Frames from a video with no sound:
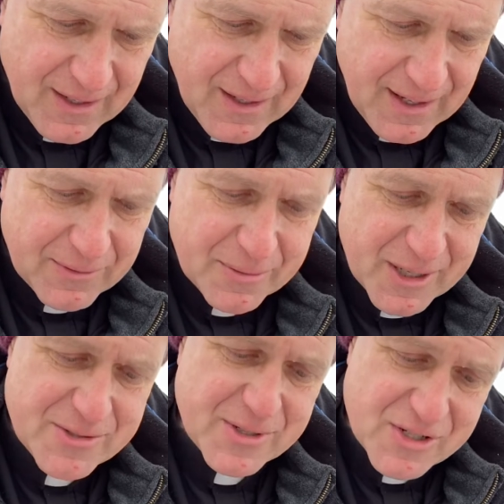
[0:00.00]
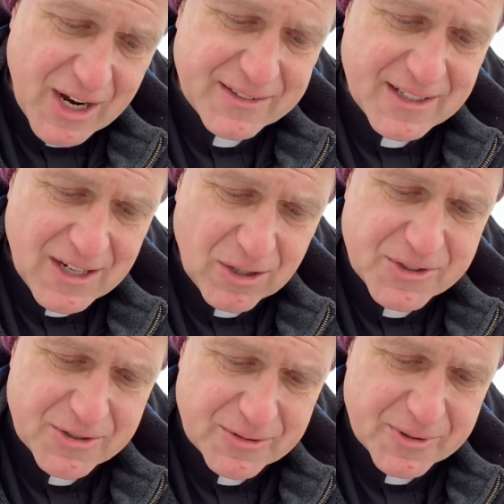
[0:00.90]
And we must reject the
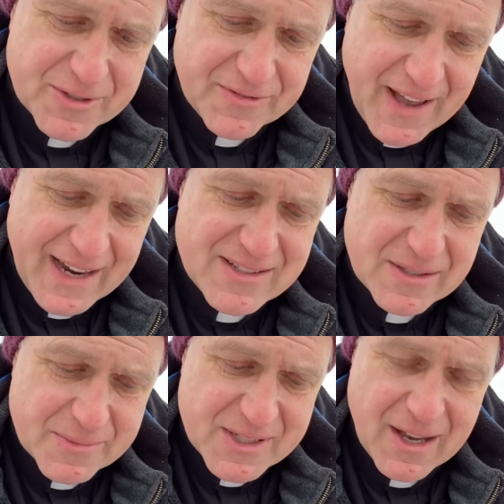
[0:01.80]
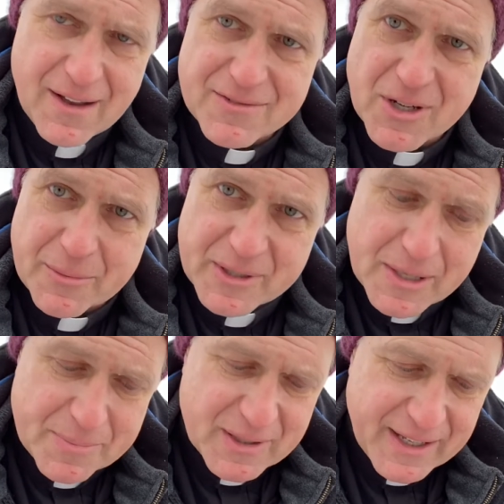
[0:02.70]
culture in which facts themselves are
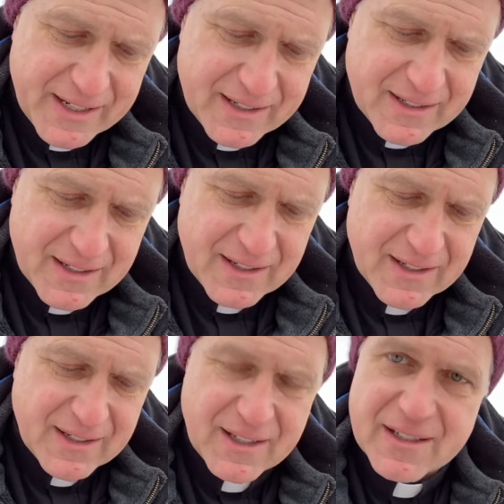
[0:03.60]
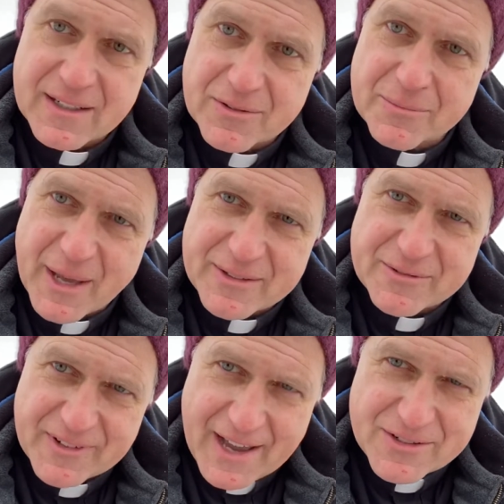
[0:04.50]
manipulated and even
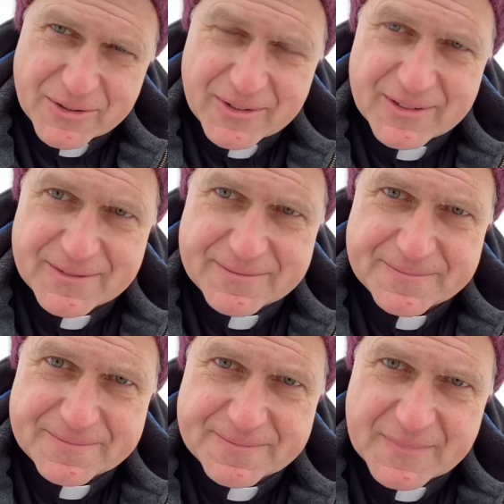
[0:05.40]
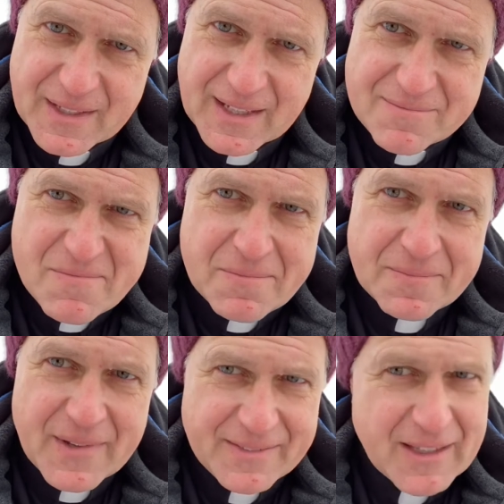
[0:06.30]
manufactured.
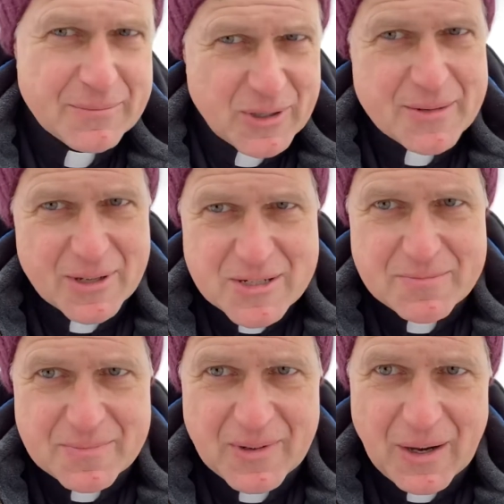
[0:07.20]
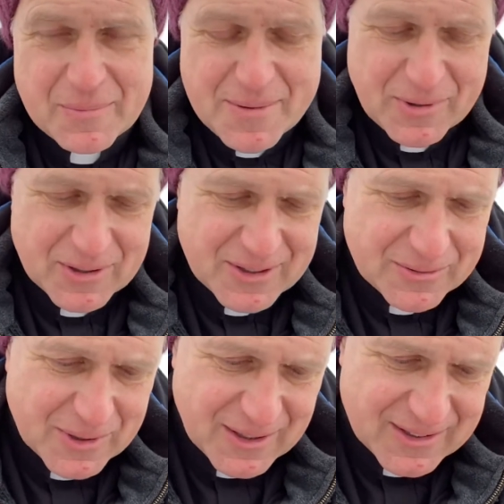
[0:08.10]
I think pretty much all people of
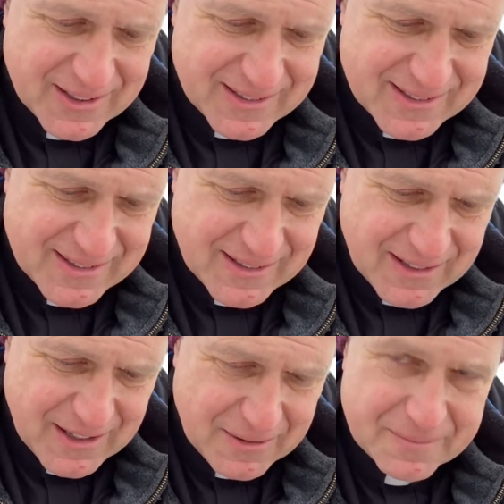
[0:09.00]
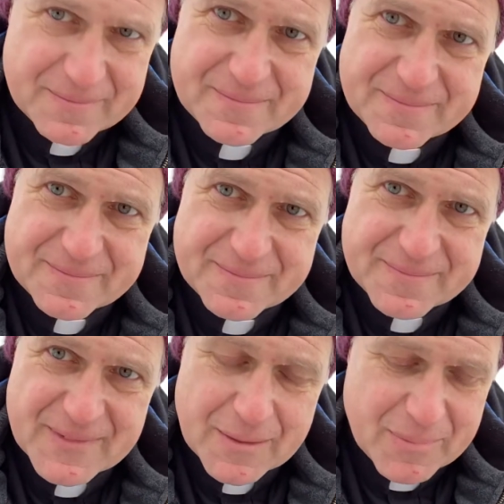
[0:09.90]
goodwill could
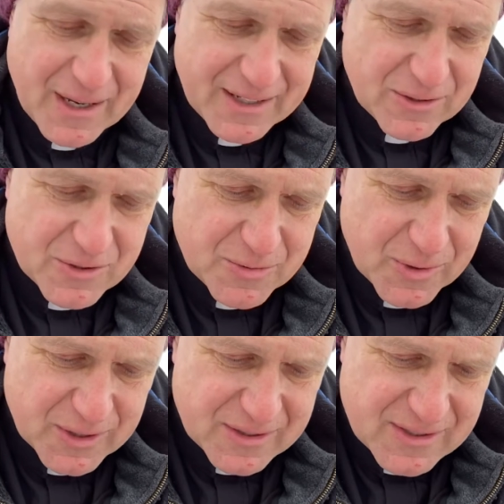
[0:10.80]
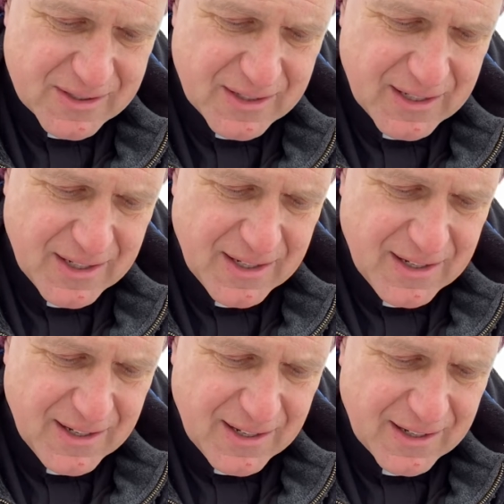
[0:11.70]
get behind those words.
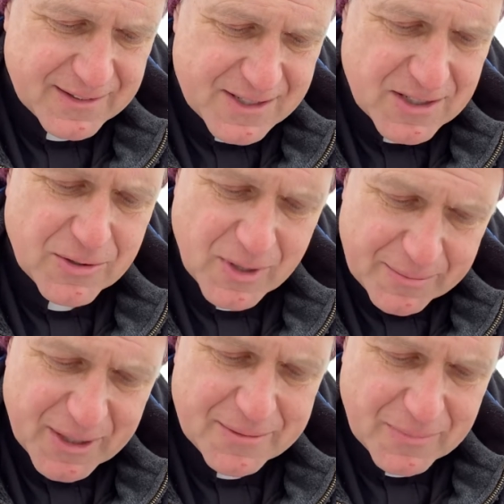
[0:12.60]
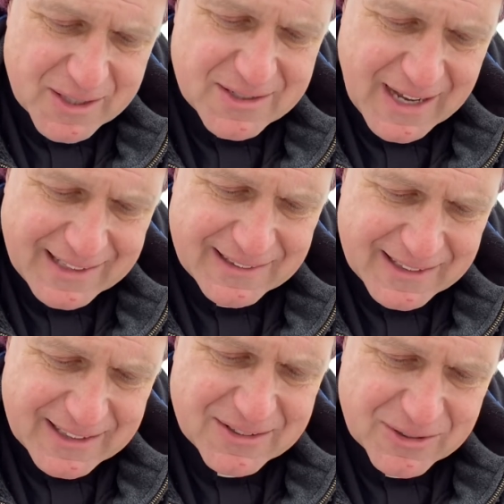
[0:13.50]
Disagreement must not
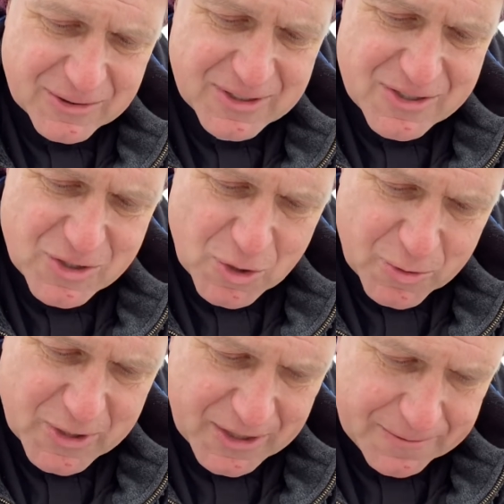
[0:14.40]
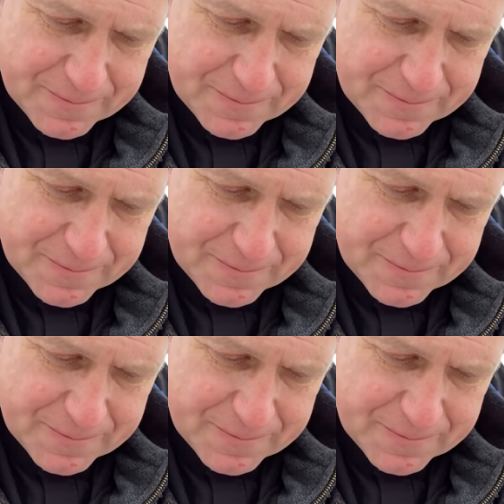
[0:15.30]
lead to disunion.